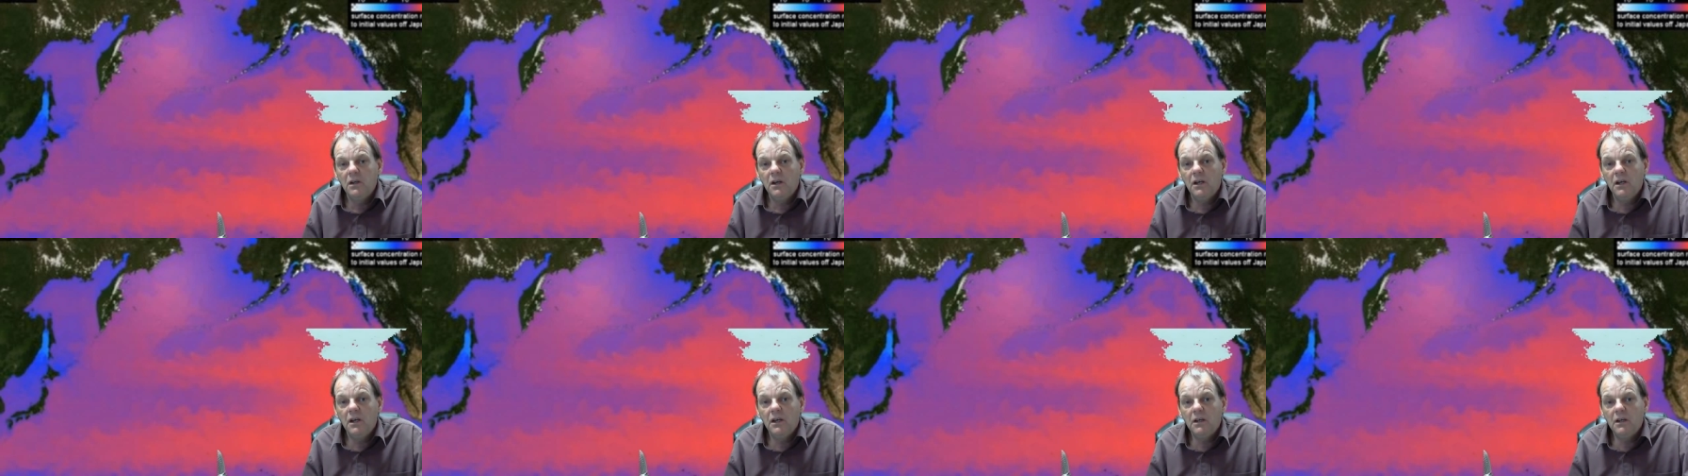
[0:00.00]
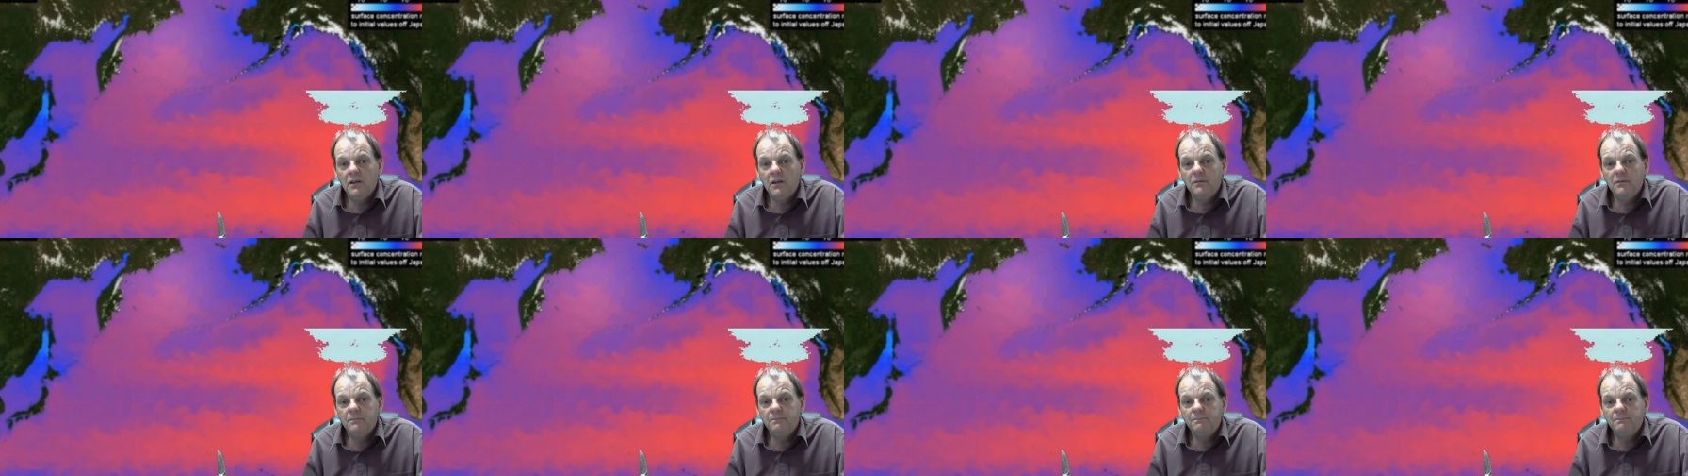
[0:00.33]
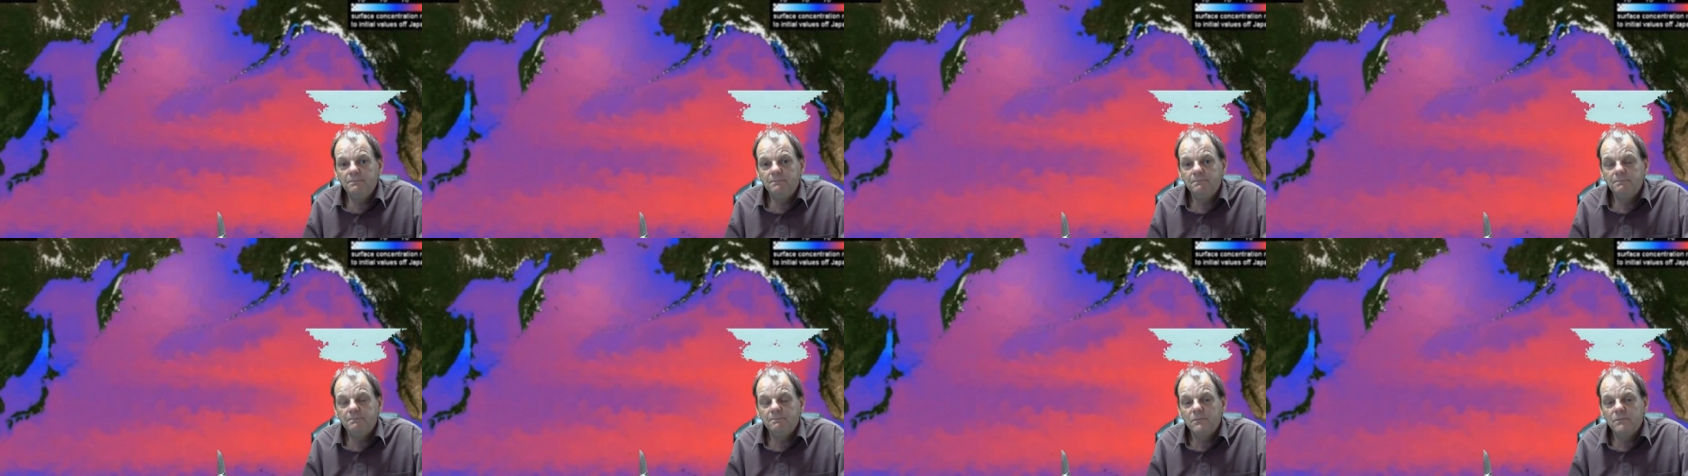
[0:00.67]

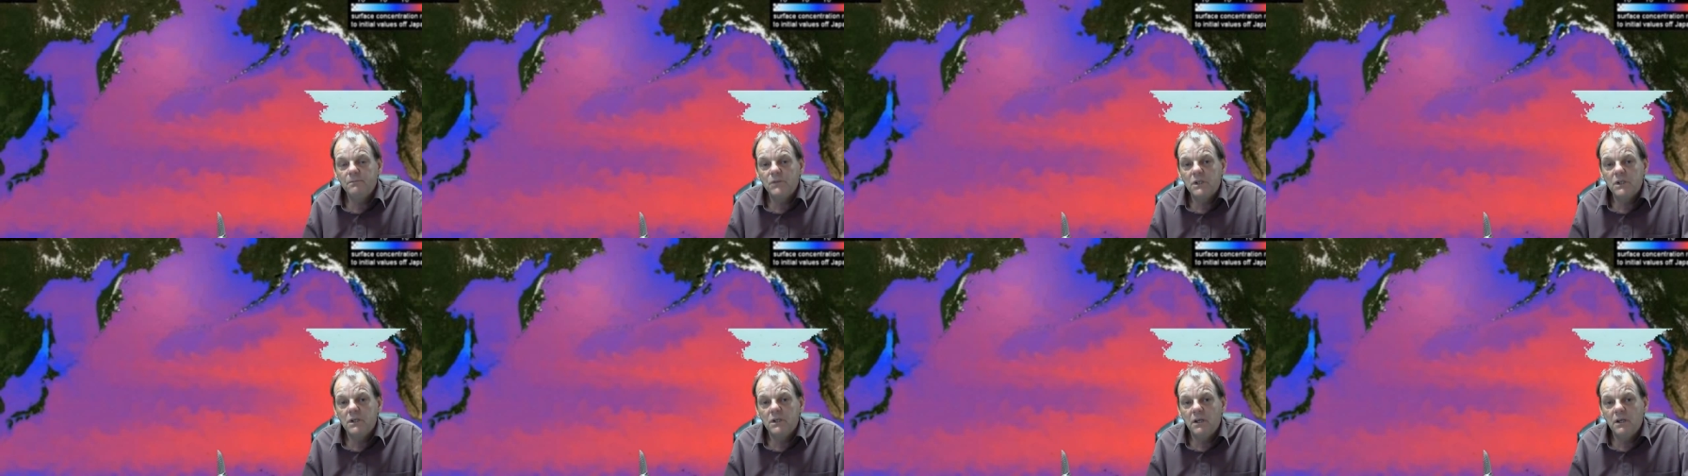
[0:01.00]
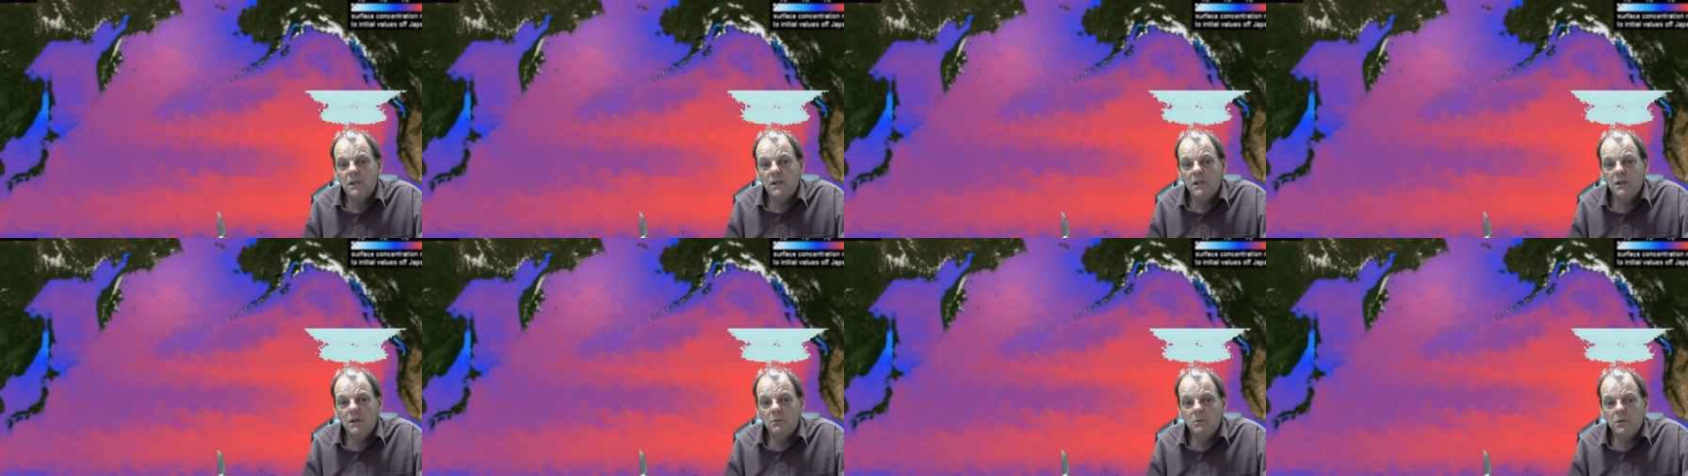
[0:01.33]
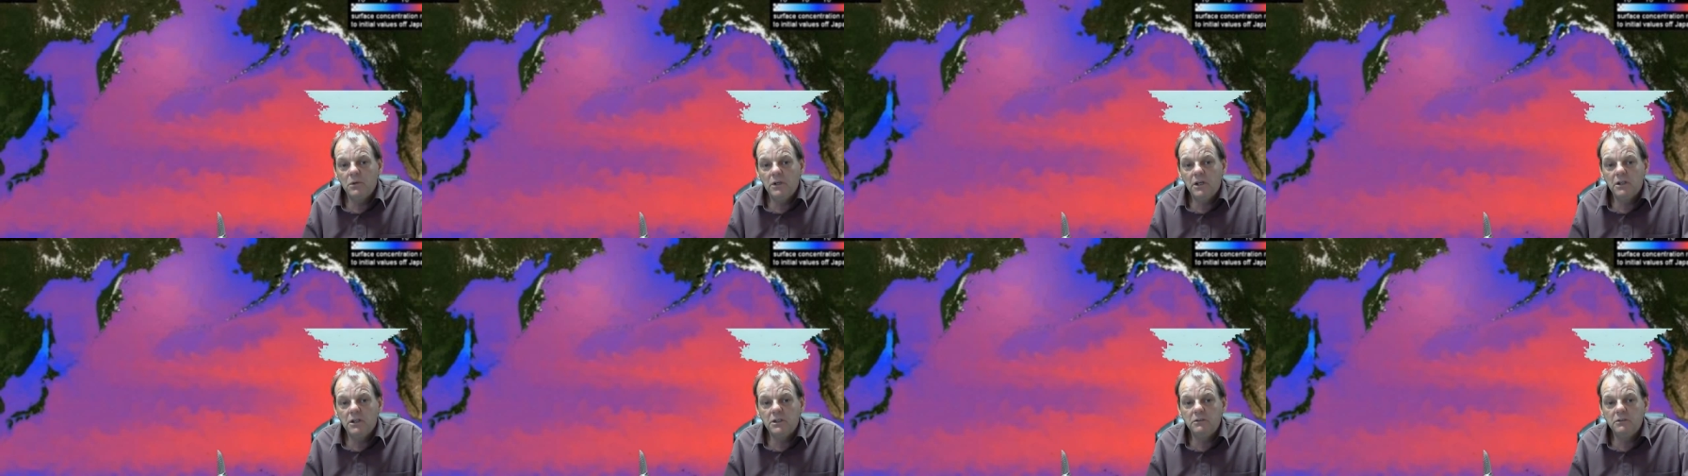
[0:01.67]
Um, and
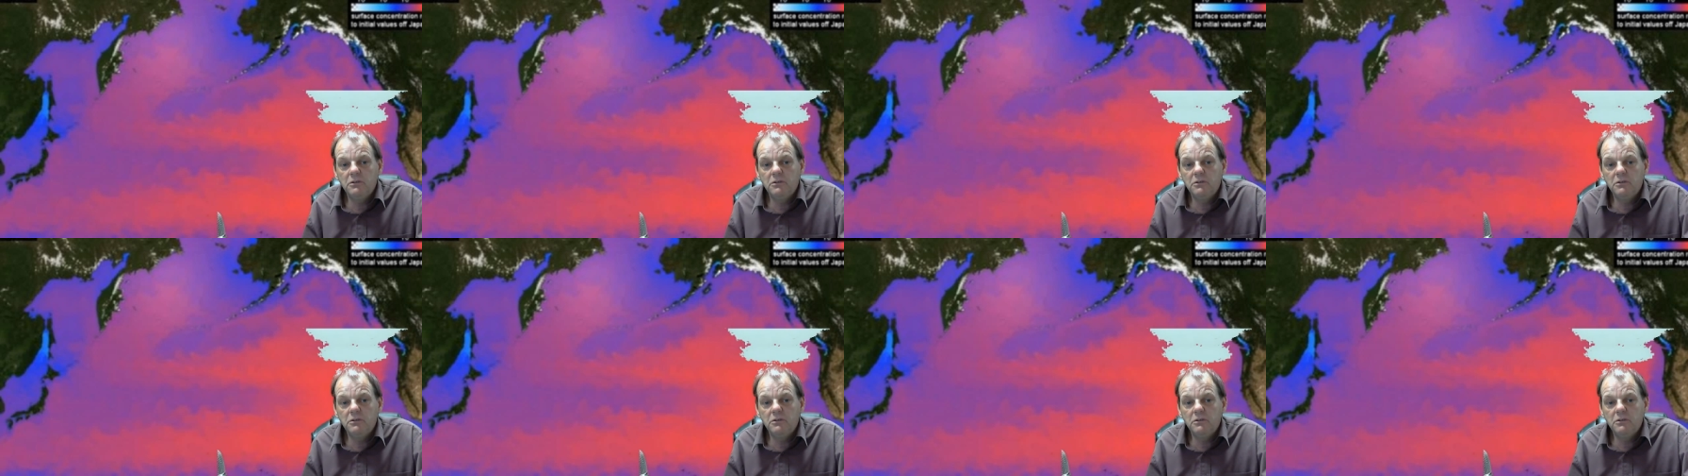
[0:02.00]
we'll catch